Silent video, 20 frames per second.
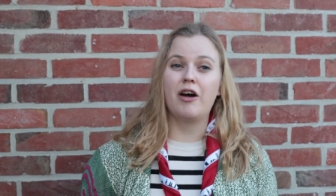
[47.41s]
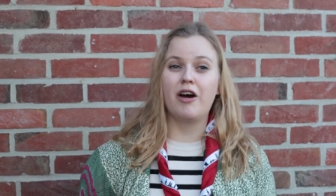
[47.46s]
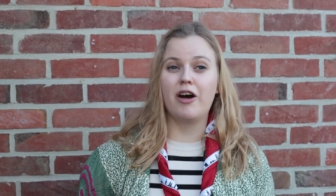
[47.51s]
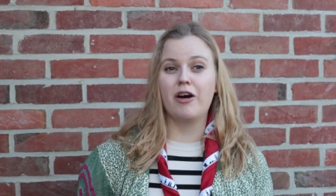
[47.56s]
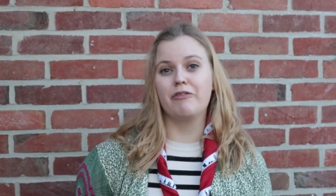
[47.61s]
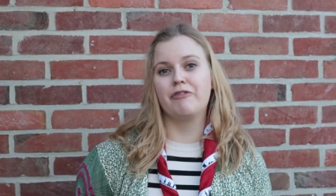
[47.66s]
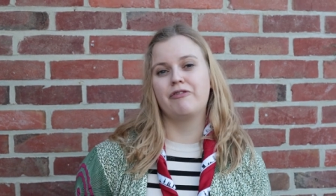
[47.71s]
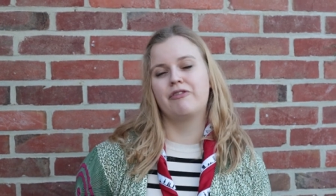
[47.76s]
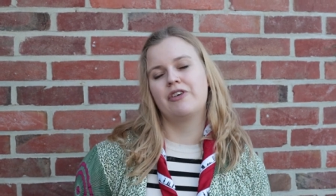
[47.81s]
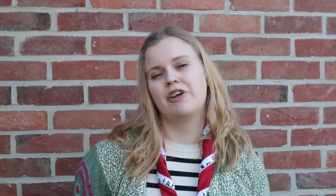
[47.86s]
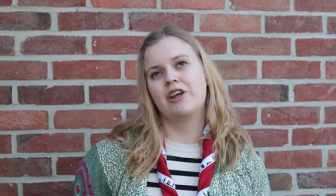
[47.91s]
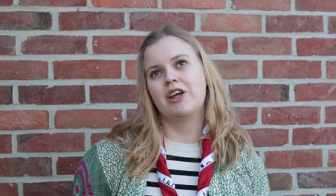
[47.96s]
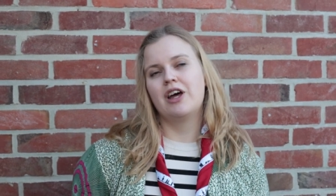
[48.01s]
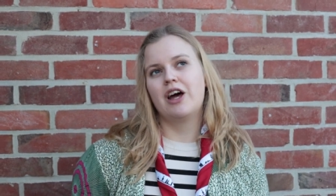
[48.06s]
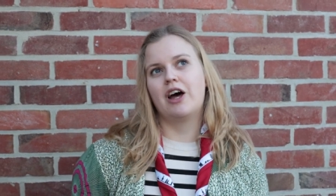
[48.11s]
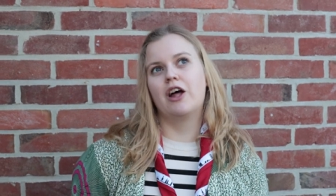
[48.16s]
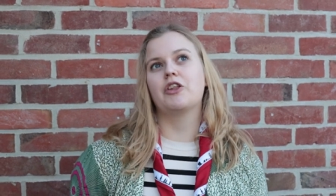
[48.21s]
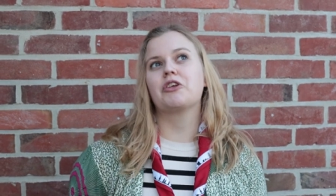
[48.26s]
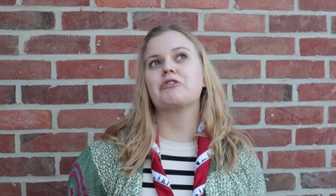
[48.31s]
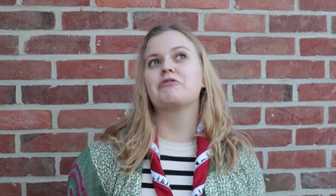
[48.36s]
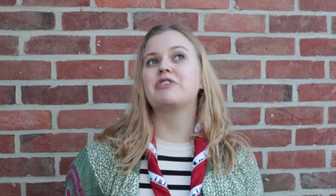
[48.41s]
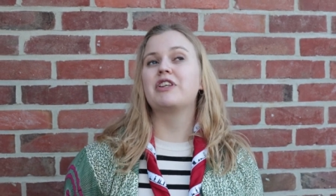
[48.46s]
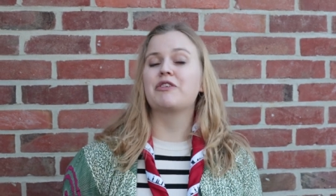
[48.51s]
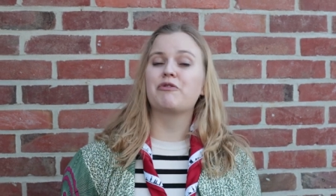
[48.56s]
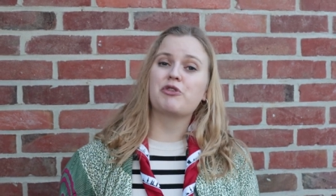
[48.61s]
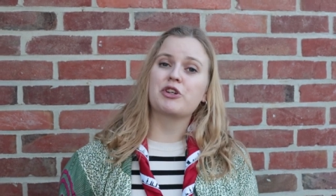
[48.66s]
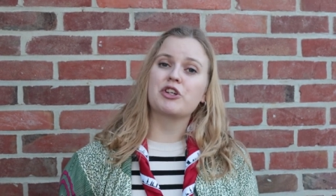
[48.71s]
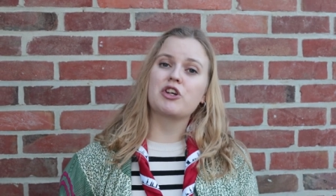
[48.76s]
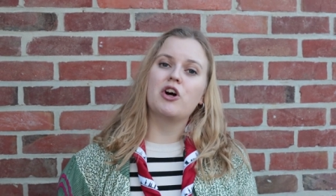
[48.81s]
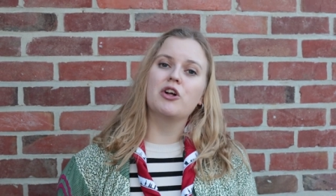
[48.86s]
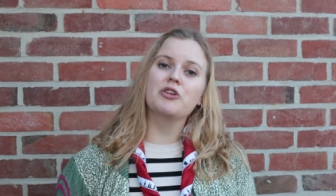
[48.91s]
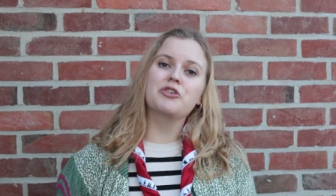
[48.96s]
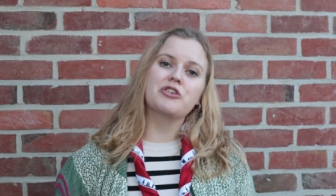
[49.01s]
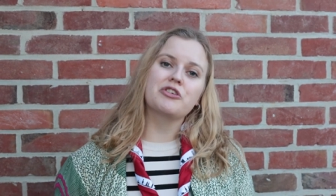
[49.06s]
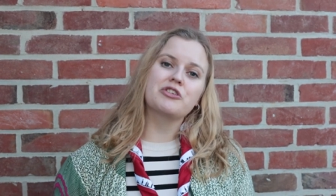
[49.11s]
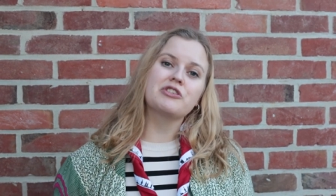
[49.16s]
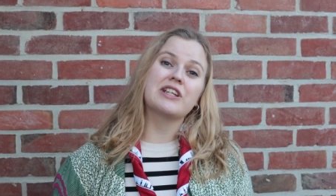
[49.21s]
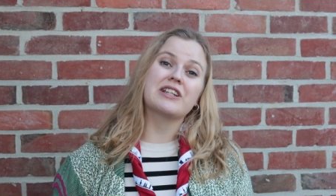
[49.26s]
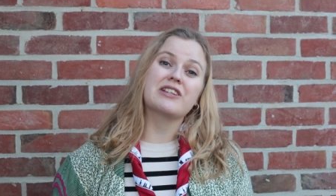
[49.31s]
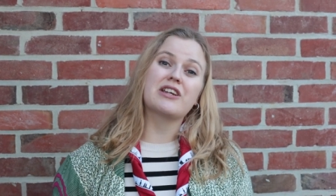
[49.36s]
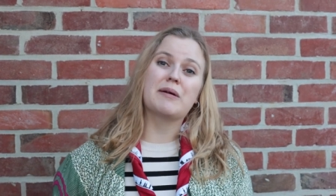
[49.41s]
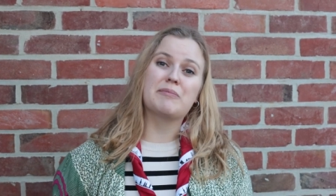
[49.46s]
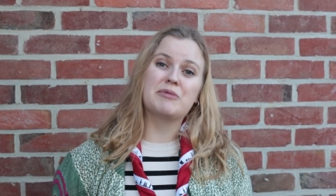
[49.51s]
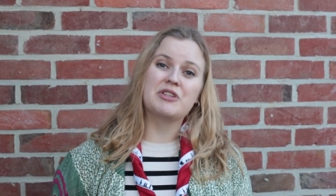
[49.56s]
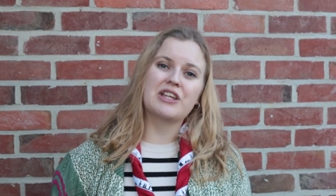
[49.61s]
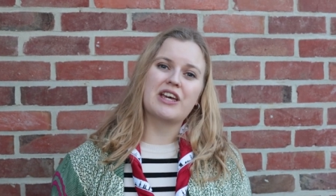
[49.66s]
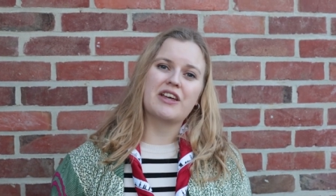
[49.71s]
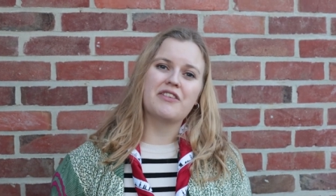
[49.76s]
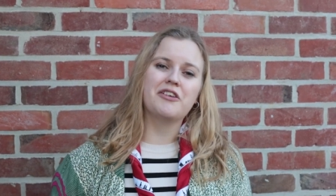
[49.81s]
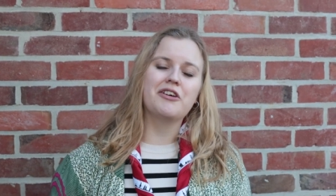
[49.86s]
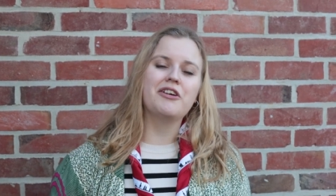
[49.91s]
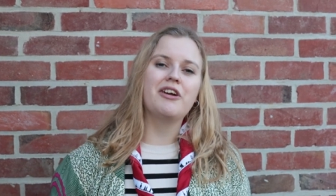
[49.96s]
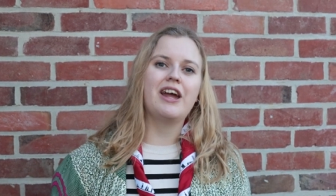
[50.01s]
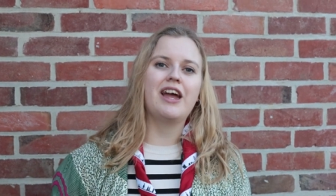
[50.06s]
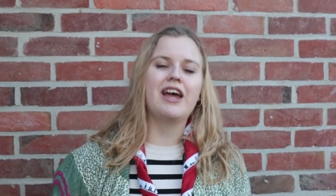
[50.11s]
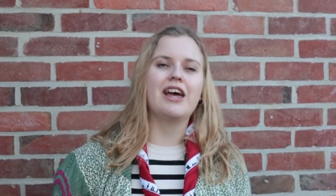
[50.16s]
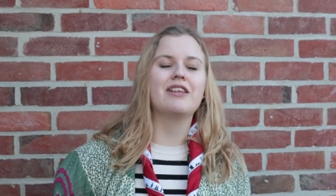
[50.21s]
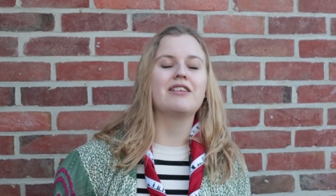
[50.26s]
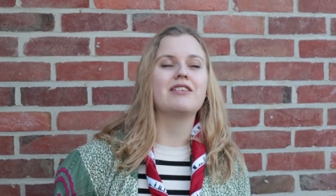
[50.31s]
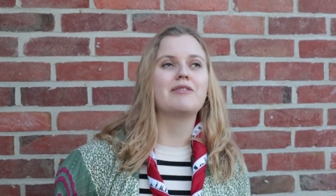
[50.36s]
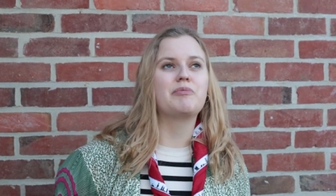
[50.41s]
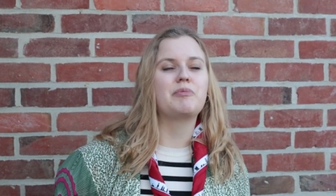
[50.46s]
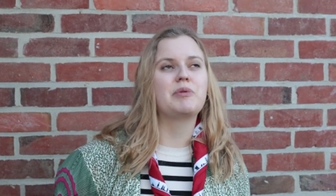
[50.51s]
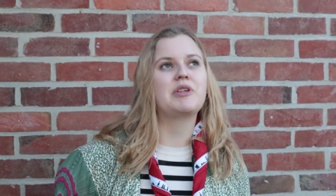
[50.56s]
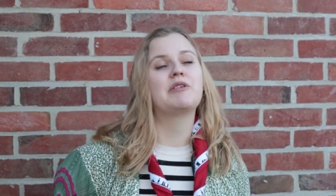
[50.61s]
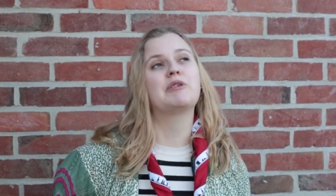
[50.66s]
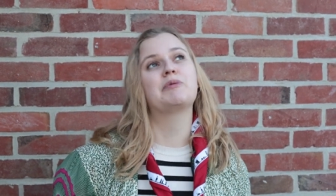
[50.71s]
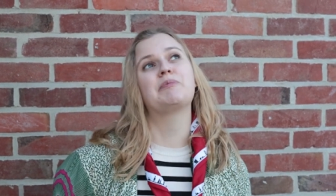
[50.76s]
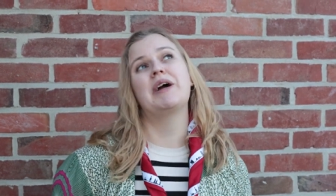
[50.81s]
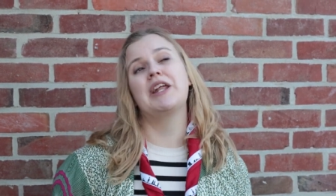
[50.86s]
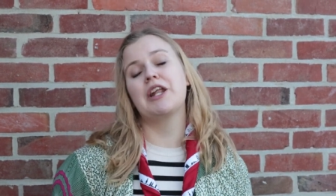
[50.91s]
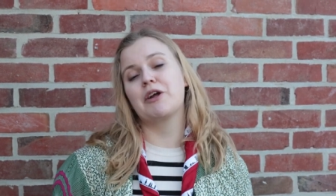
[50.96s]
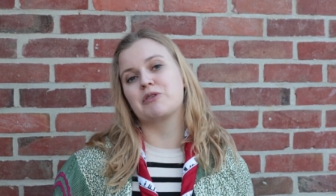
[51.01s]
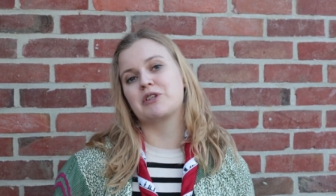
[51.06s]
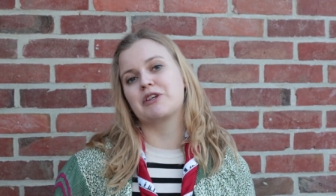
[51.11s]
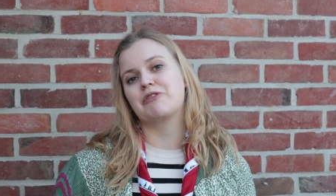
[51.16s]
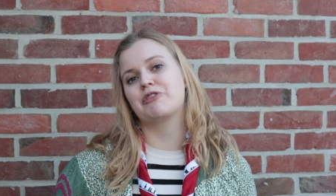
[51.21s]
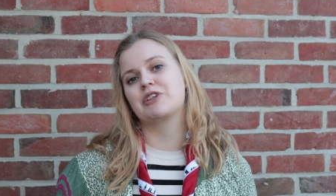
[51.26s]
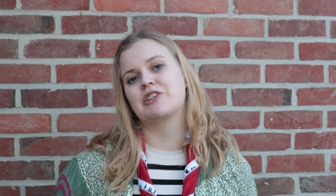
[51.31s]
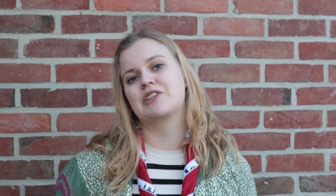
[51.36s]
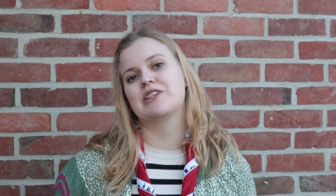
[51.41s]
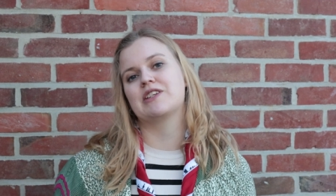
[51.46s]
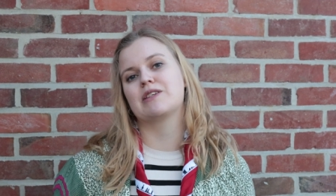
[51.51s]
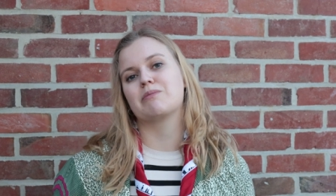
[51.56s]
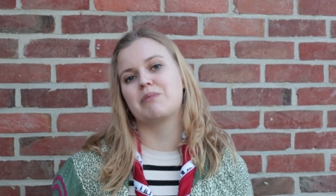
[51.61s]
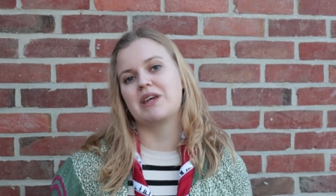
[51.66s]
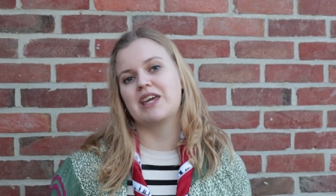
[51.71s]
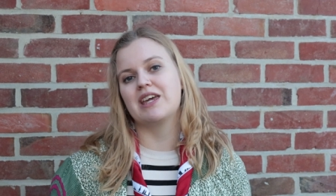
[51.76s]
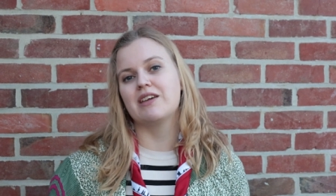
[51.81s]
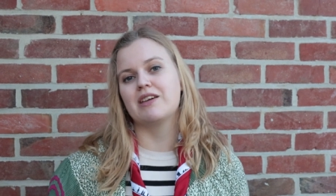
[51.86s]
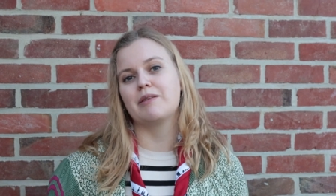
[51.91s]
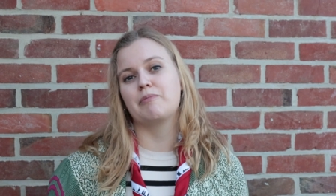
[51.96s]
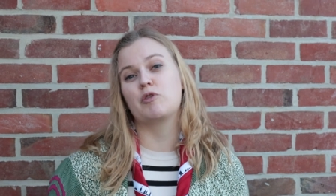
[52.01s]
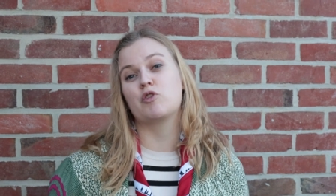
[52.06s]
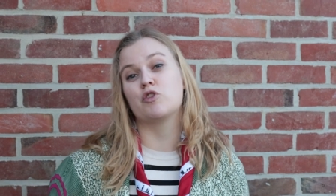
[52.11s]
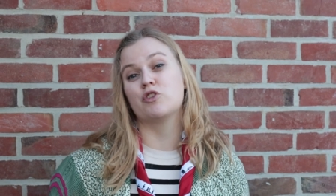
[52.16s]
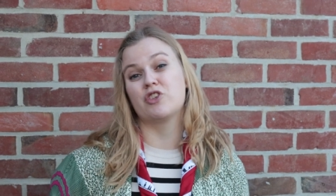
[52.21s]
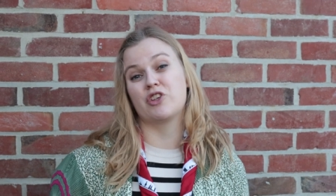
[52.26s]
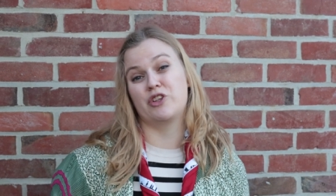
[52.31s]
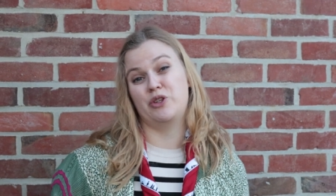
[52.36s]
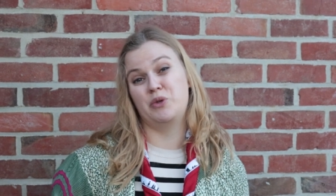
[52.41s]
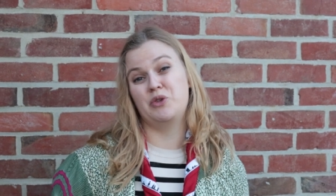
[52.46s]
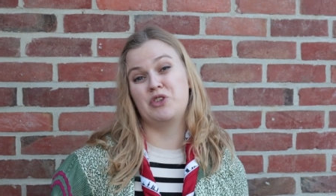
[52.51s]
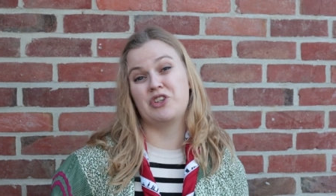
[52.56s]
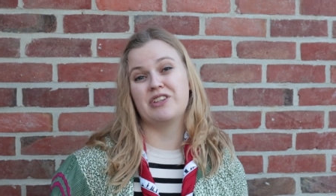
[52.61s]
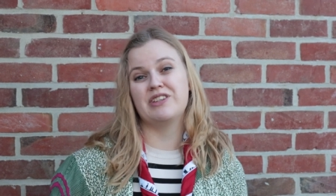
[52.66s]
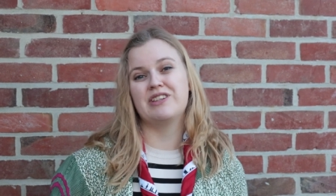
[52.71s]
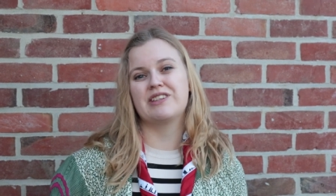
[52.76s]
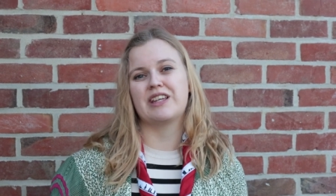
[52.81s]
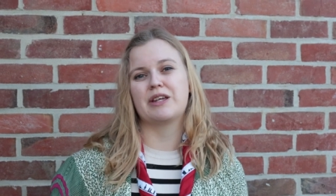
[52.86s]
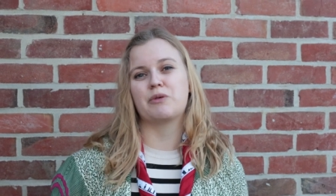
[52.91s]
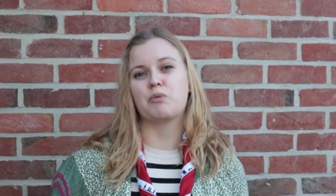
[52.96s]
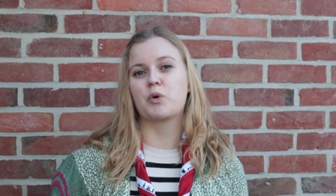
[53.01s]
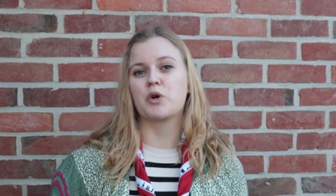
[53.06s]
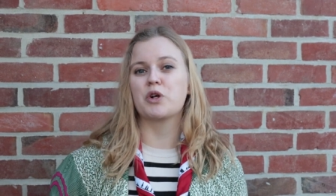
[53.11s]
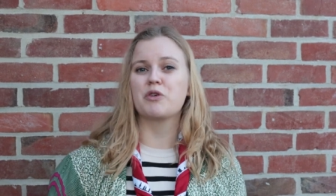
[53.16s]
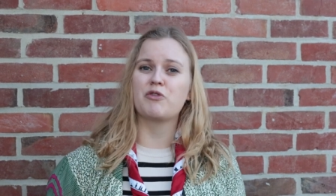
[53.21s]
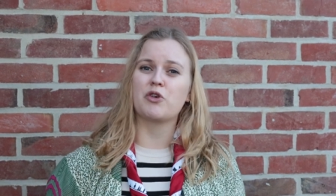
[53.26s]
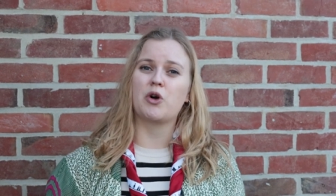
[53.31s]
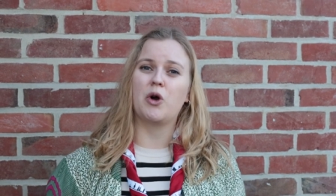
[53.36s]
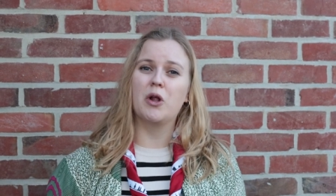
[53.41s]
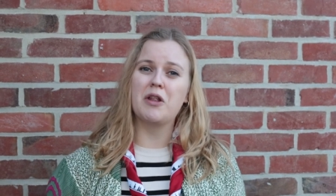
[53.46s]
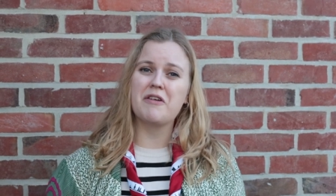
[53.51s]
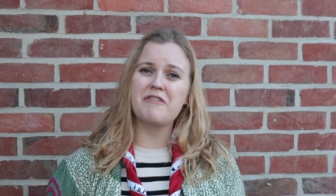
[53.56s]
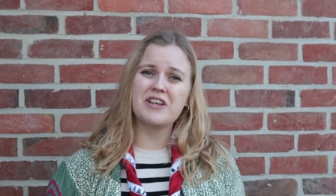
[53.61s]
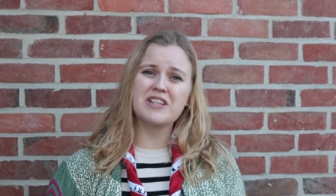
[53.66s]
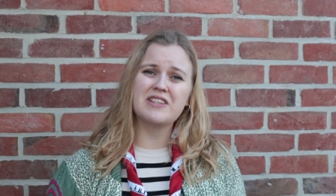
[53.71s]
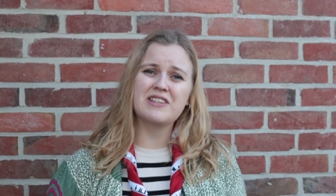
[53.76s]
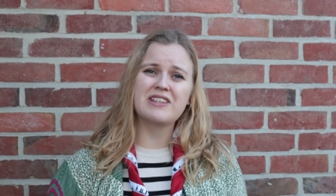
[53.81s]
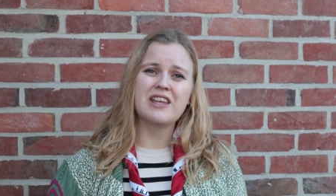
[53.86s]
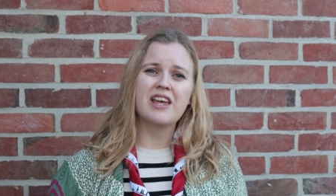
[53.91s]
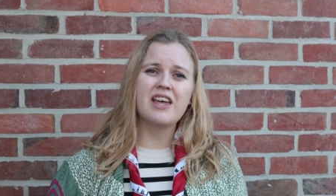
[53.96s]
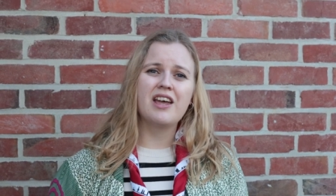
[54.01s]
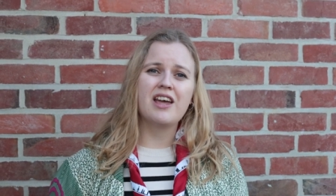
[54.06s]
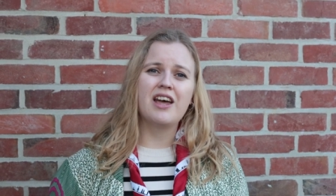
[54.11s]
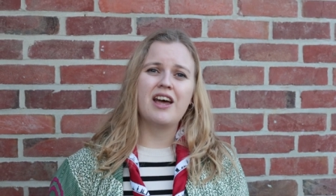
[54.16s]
of a lot of different cultures that come together and despite our differences make good solutions that work for all of us.